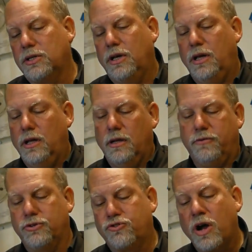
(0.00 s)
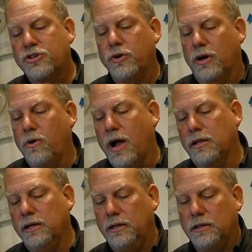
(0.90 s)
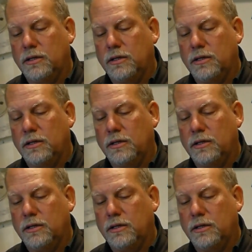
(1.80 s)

if you structure it correctly,